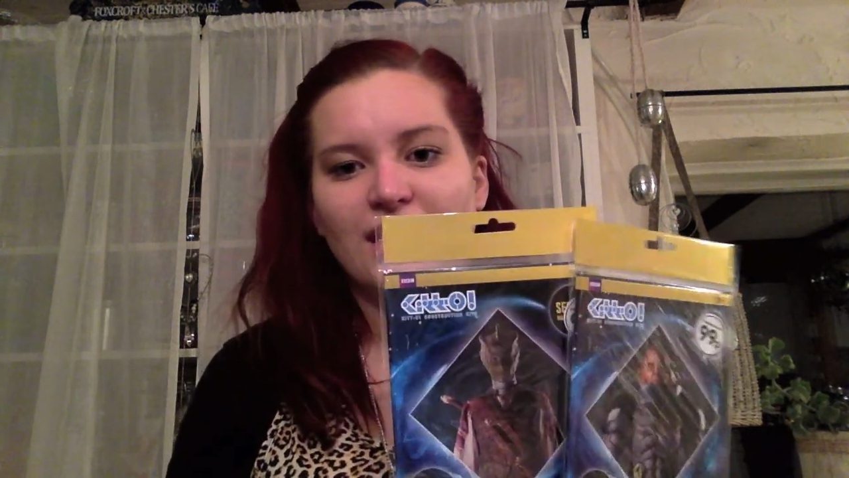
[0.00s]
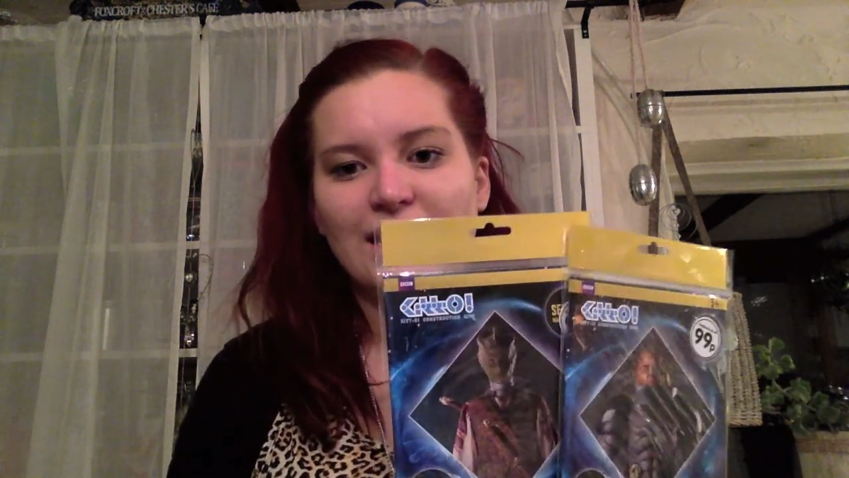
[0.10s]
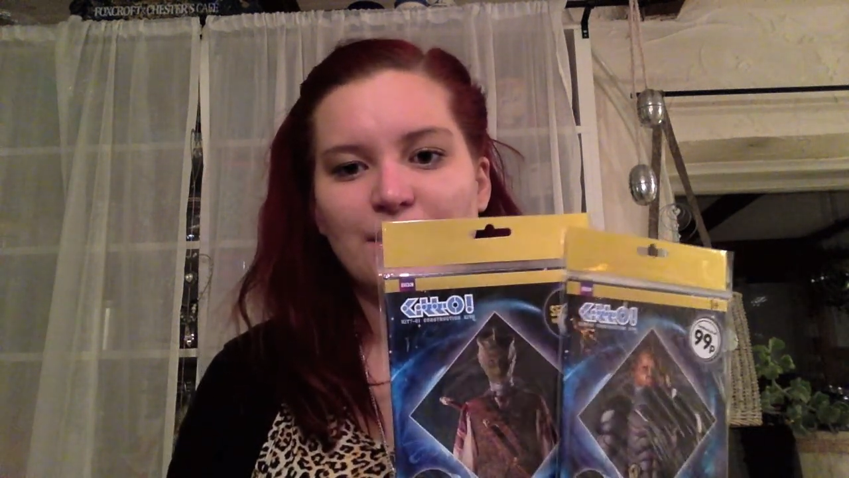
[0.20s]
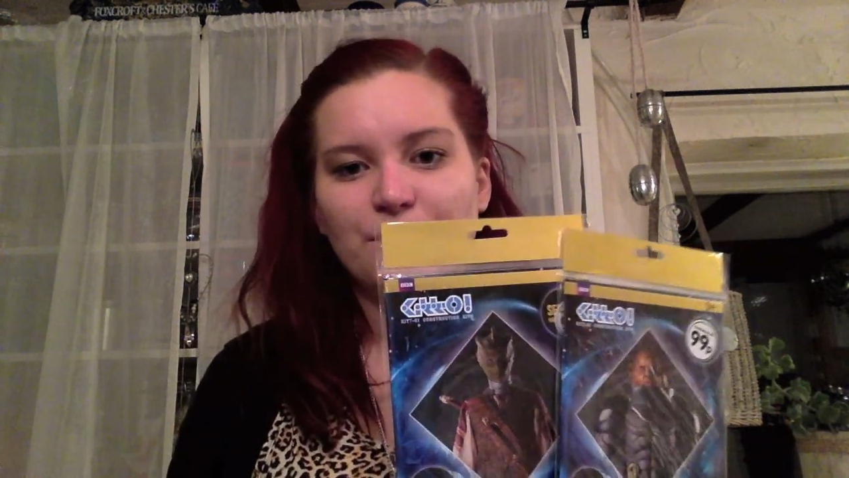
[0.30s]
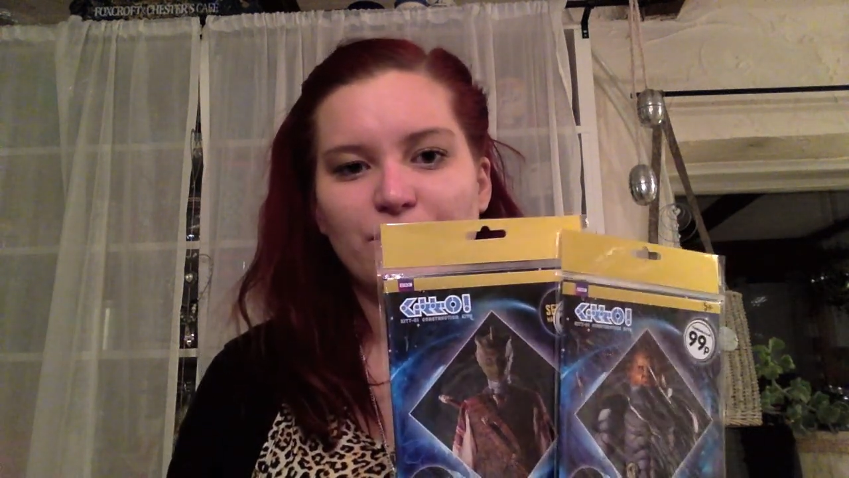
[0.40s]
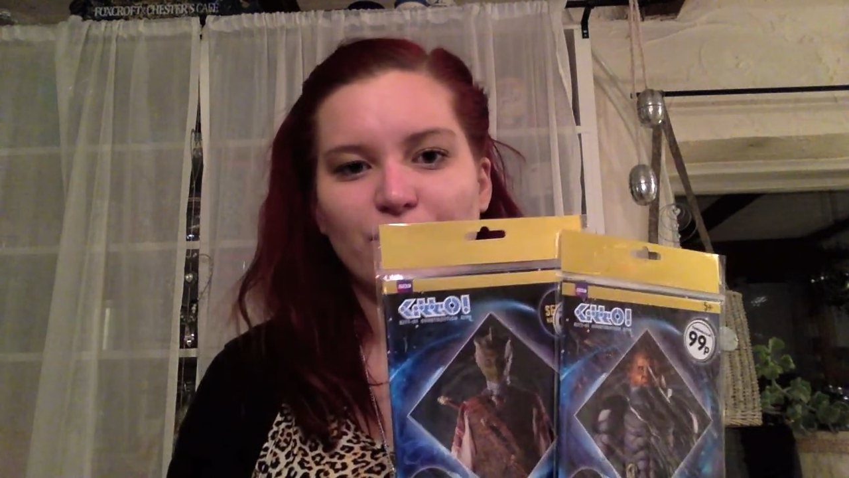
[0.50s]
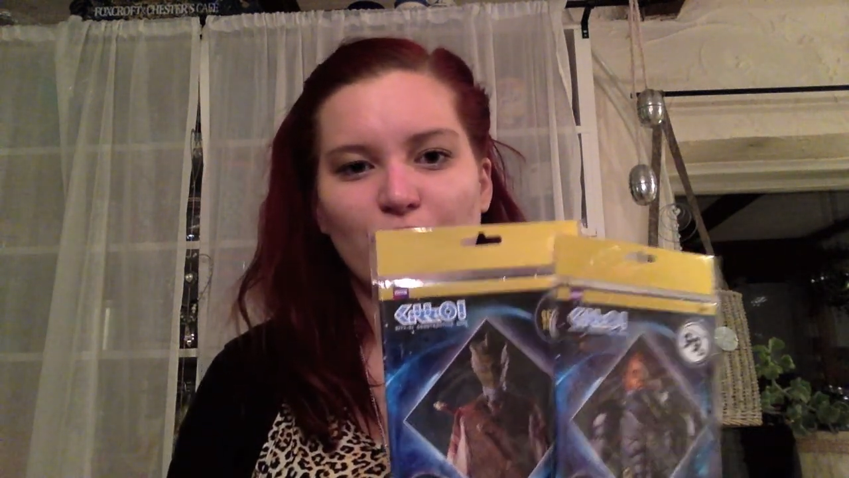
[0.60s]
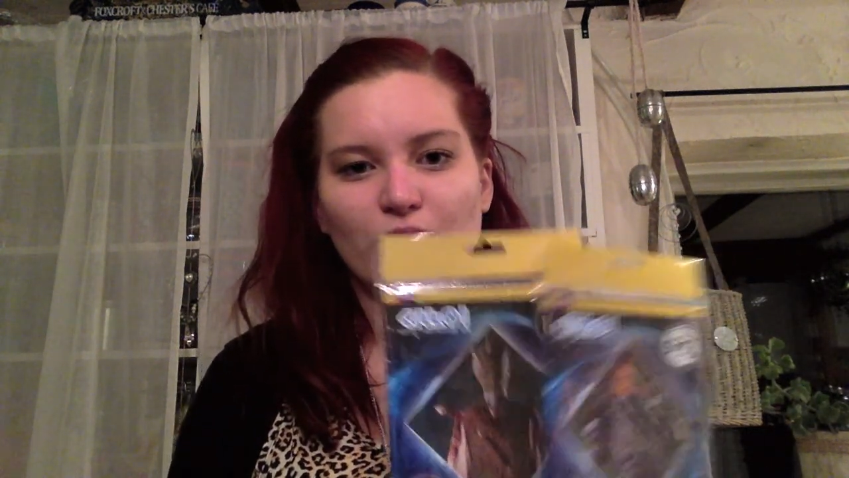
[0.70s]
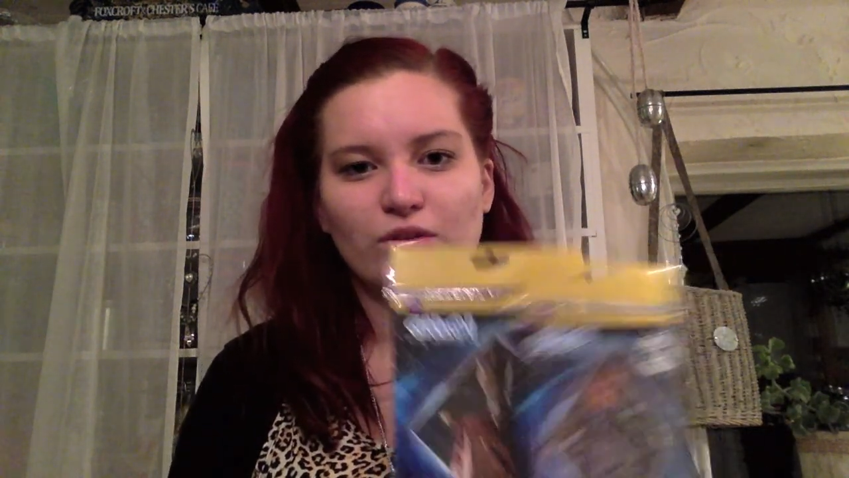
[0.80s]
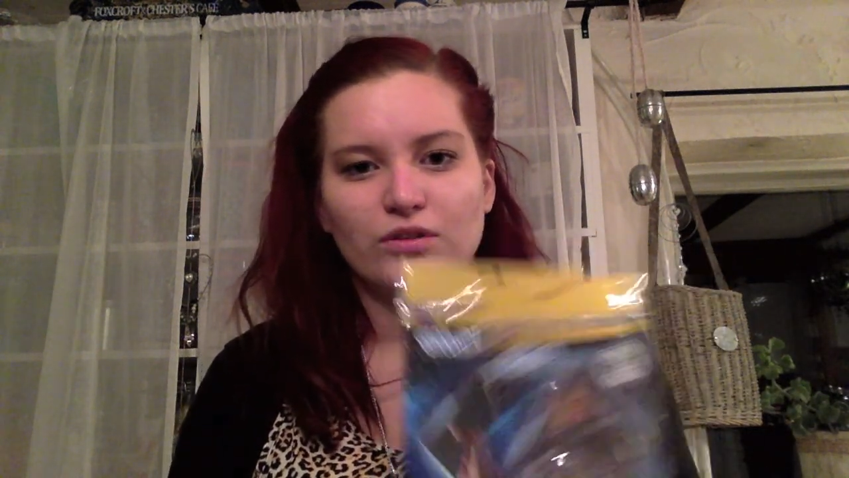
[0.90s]

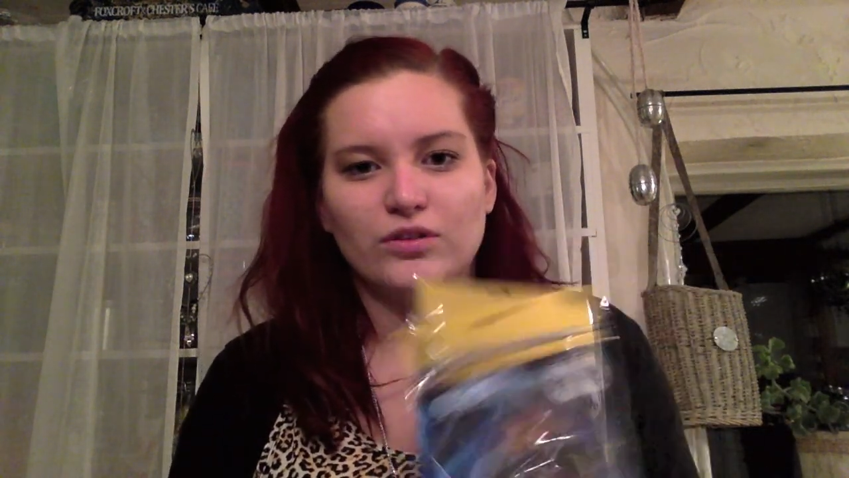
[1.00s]
helpful.